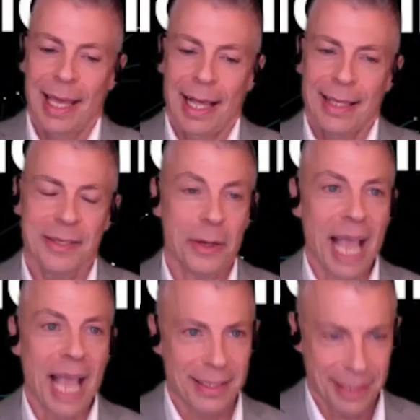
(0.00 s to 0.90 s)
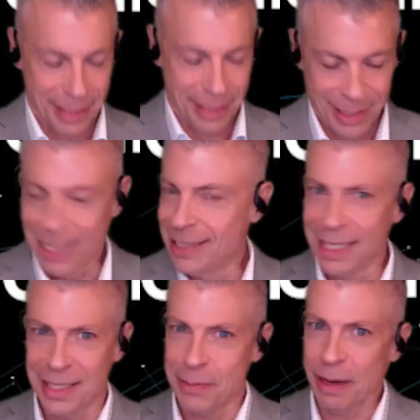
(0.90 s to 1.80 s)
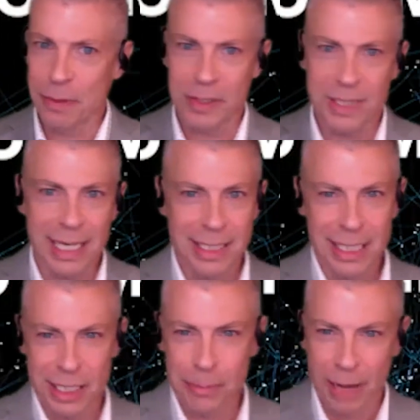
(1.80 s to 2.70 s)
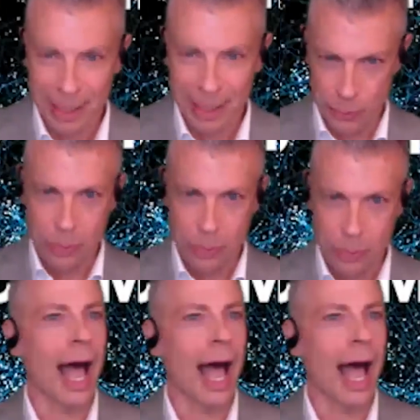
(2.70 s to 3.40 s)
So yes, this is my first day teaching by Zoom.